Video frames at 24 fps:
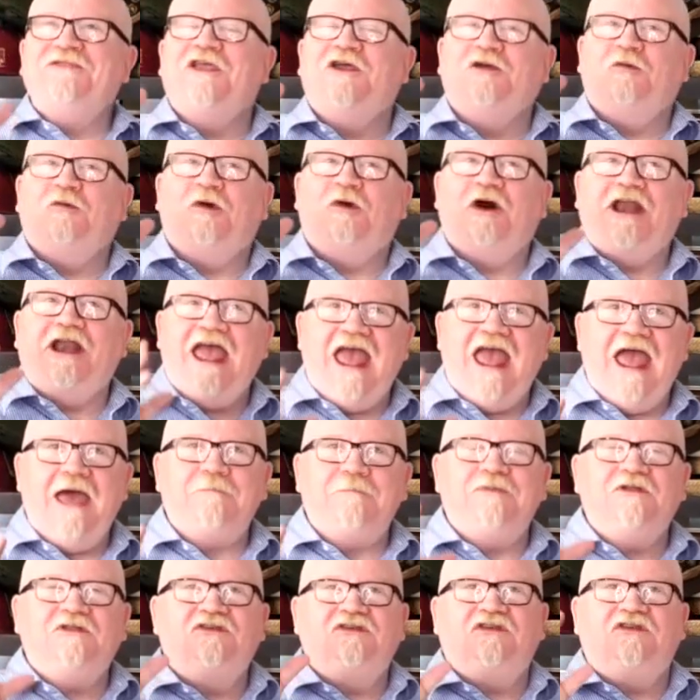What
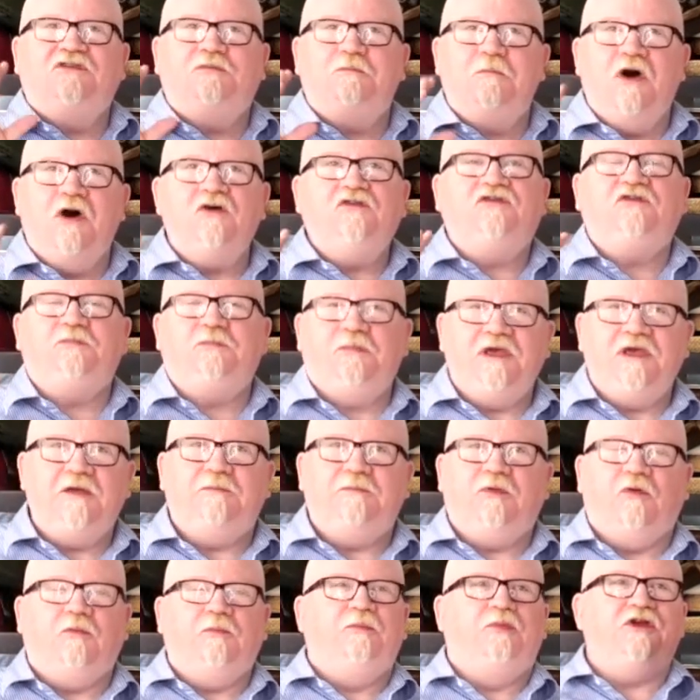happens is most
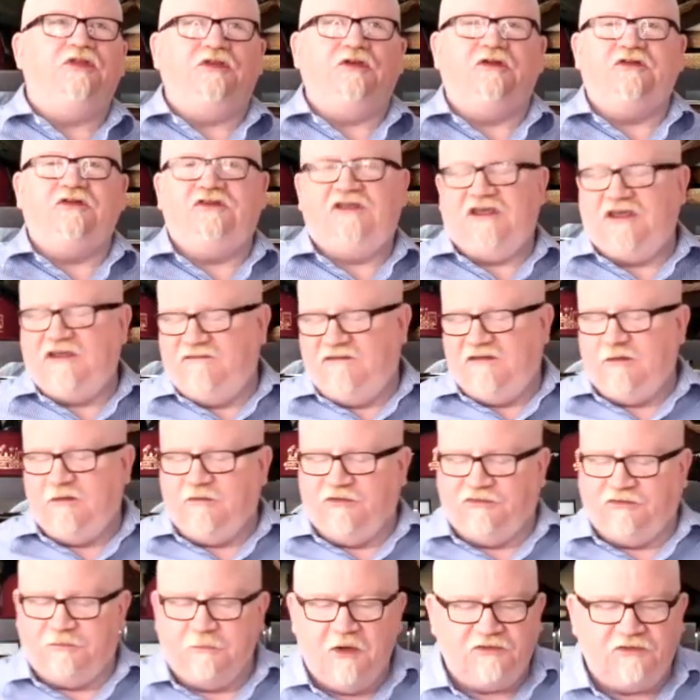people put their TV
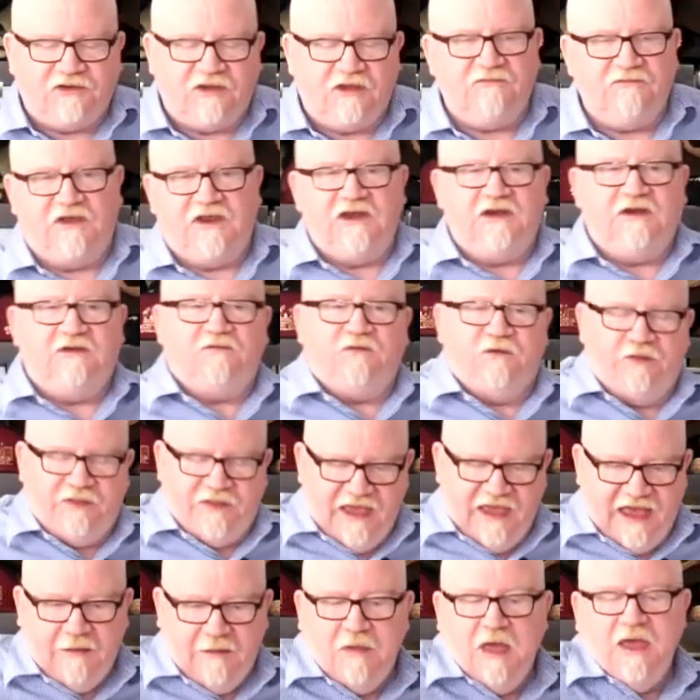what's most convenient for
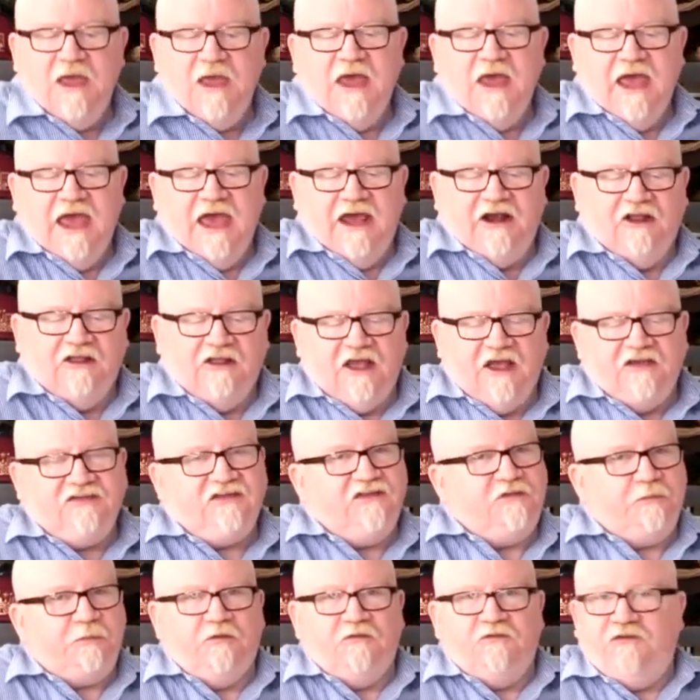them. And unless
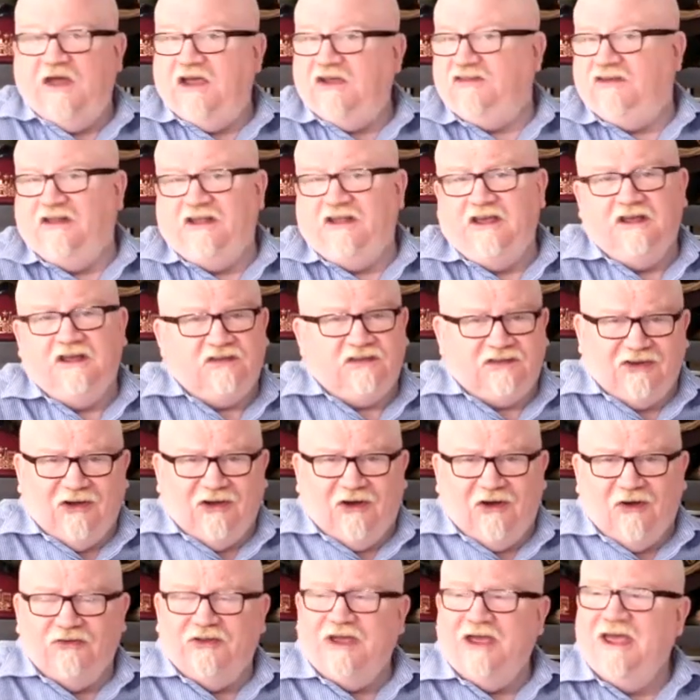it's professionally
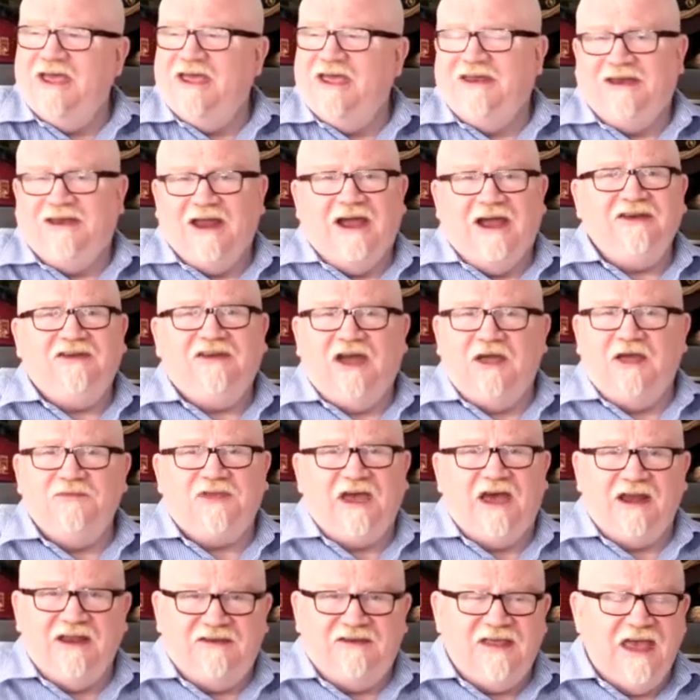installed, 9 times
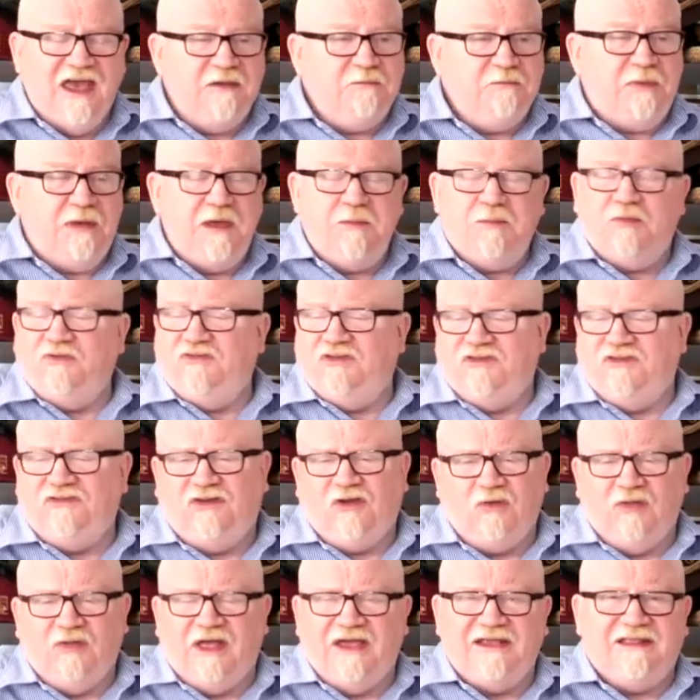out of 10, people just
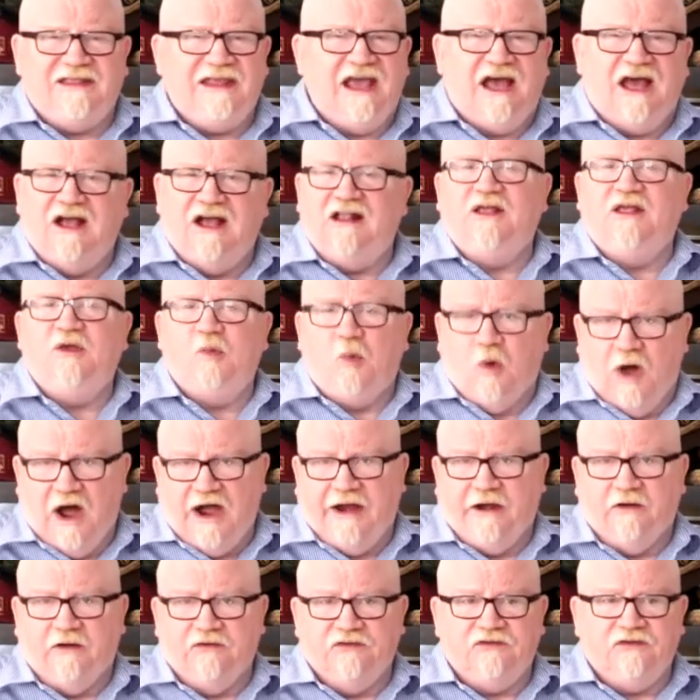don't like the ugly
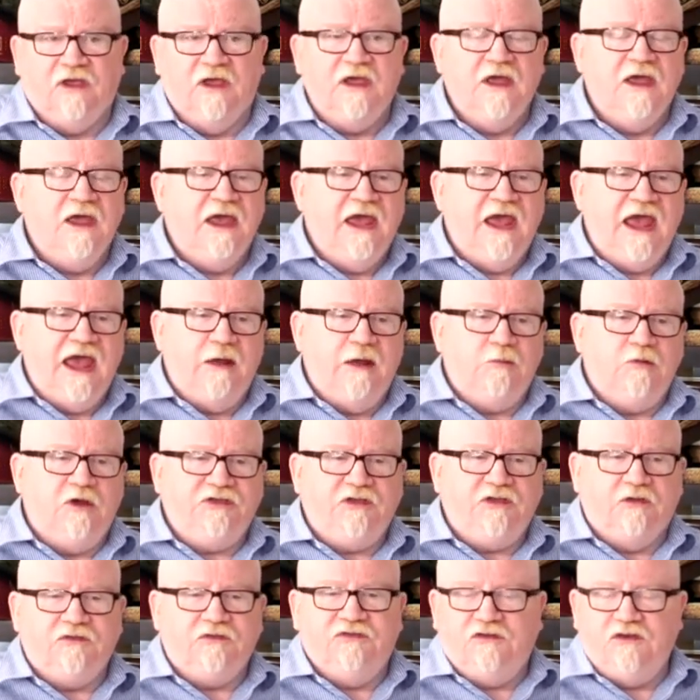wires. And what
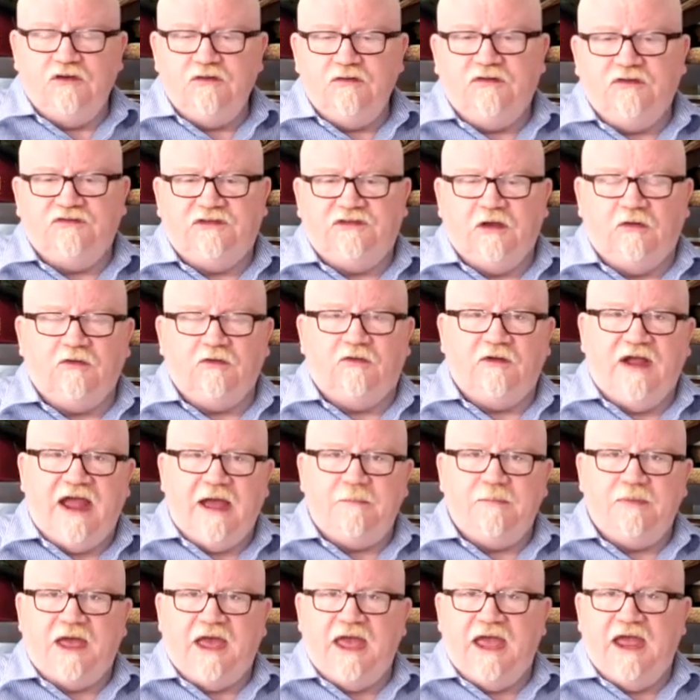they'll do is they'll
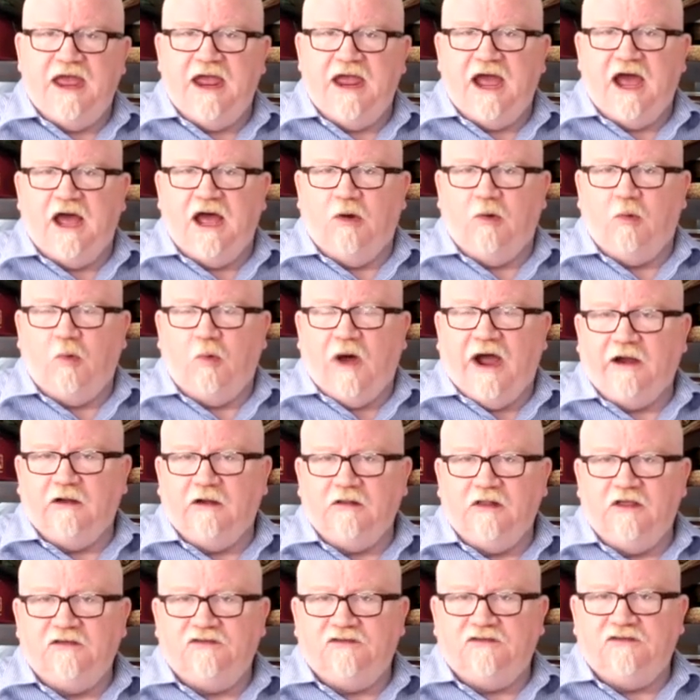grab a
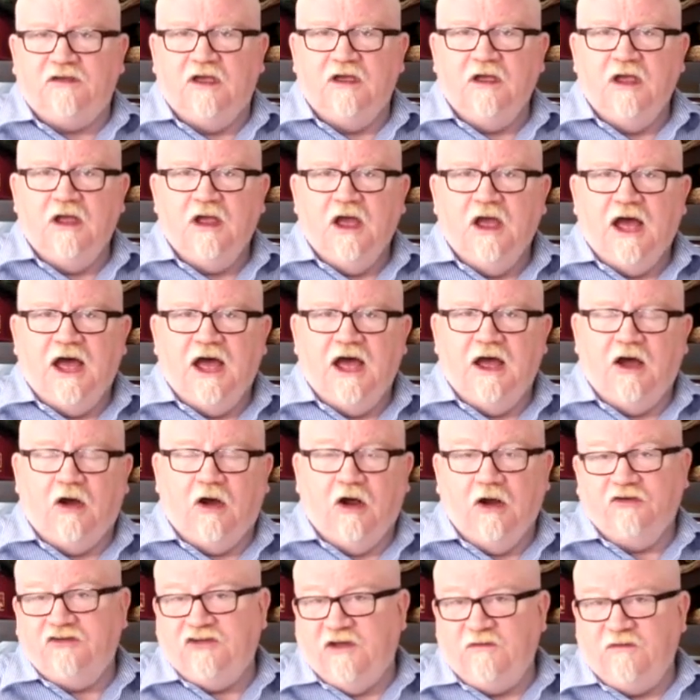wireless
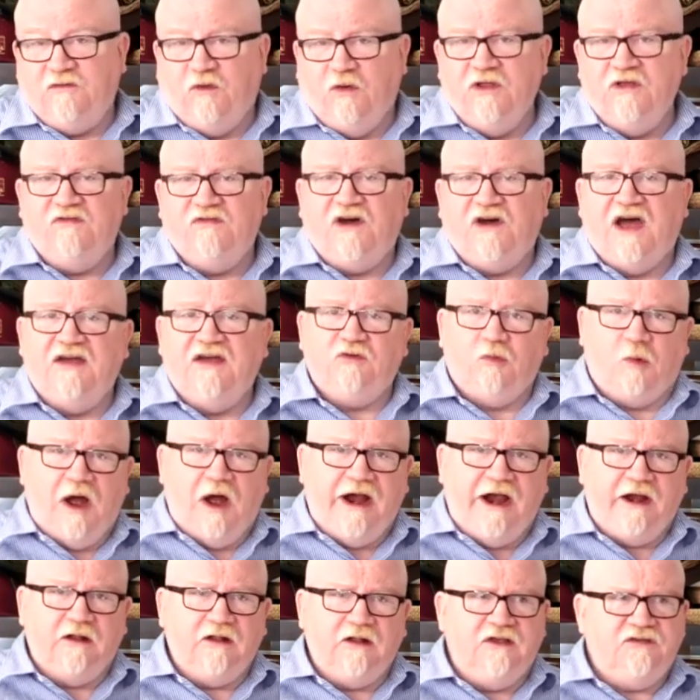RJ45 to
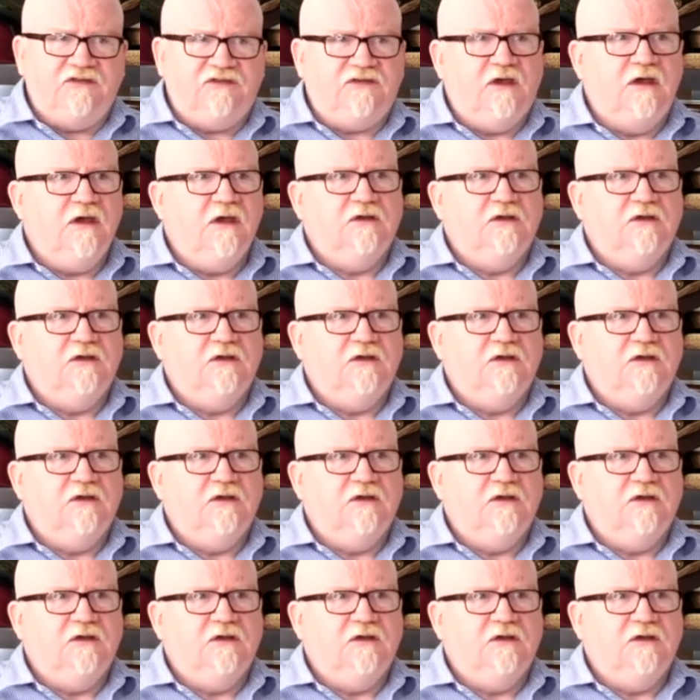wireless.